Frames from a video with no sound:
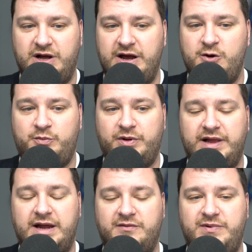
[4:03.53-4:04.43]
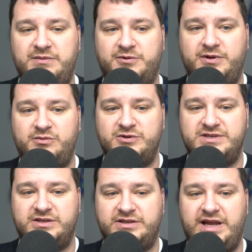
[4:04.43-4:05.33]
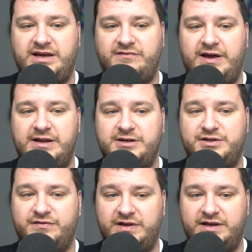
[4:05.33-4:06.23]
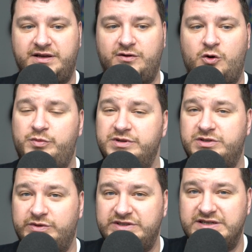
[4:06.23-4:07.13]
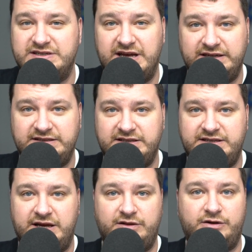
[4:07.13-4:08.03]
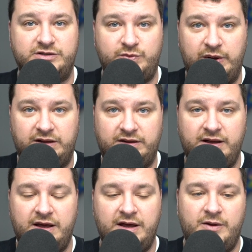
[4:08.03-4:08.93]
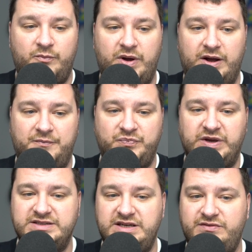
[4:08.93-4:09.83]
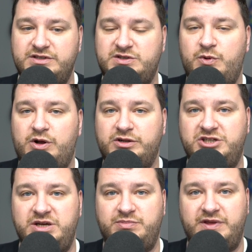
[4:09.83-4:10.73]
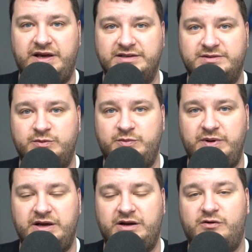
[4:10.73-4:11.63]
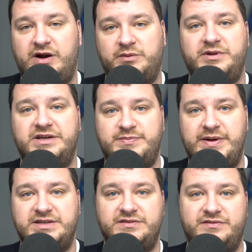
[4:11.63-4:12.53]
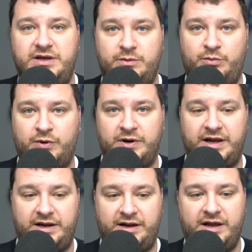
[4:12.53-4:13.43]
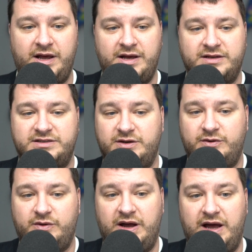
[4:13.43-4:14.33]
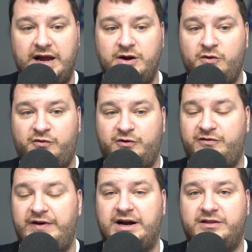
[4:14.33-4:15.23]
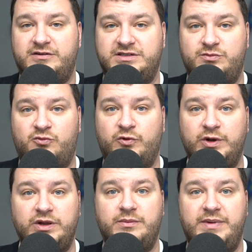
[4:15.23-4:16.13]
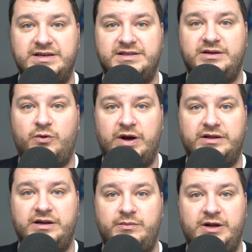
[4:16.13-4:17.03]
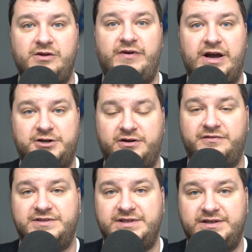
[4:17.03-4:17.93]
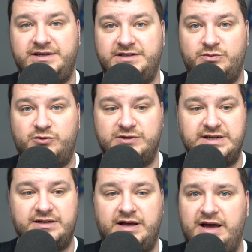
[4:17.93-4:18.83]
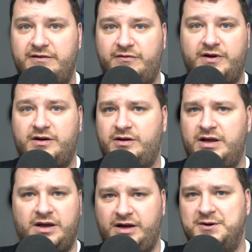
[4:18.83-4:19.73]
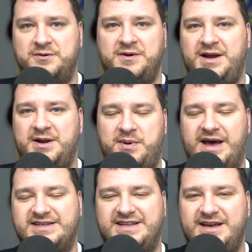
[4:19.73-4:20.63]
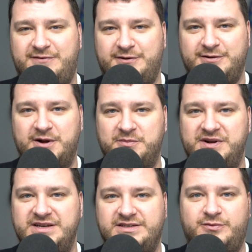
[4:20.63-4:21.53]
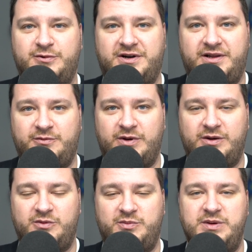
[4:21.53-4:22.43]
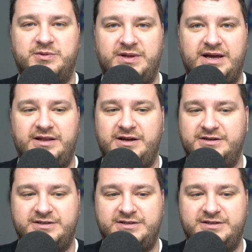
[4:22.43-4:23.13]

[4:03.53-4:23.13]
I hope a lot of people in Brazil take advantage of the open source designs that's out there as well, because even small cheap things would be incredibly expensive to import in. So I know for a fact there's some really amazing quality manufacturing facilities in Brazil. I have, you know, in a past life, other companies have worked with people down there.